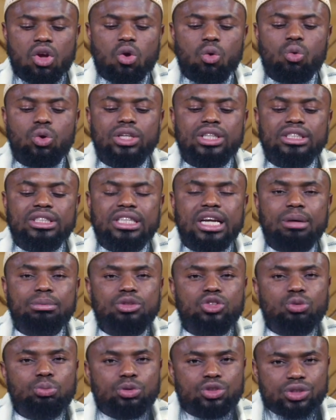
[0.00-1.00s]
When it comes
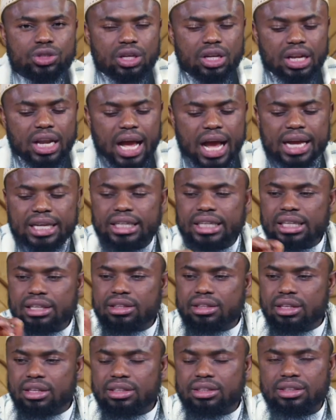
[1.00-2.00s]
to mustalah
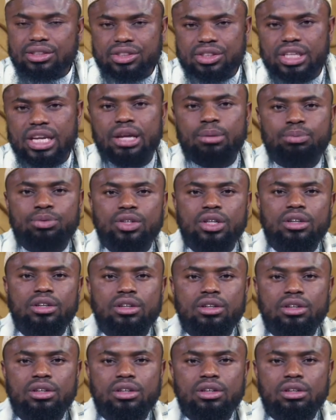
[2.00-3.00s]
al-hadith, the same thing.
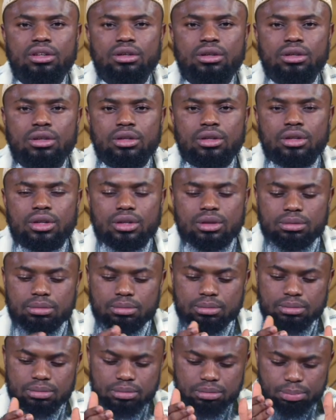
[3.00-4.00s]

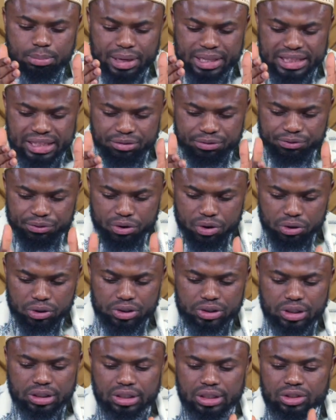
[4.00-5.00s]
But the
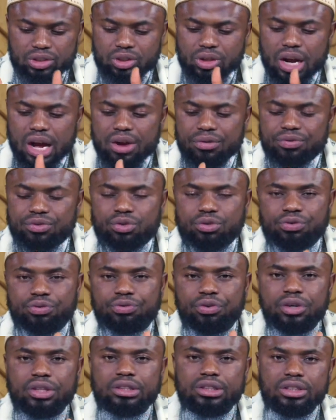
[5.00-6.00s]
first thing that you have to
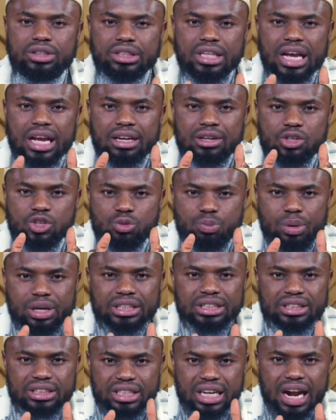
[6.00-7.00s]
focus and
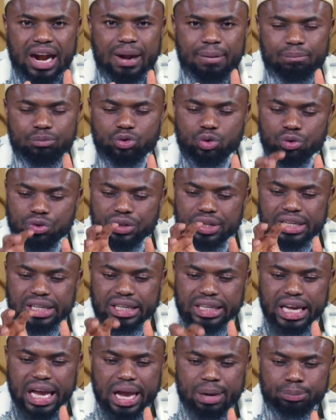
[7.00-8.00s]
spend time to really
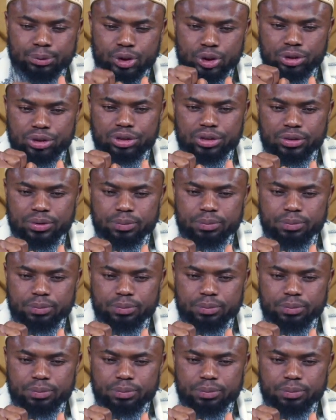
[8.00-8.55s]
capture,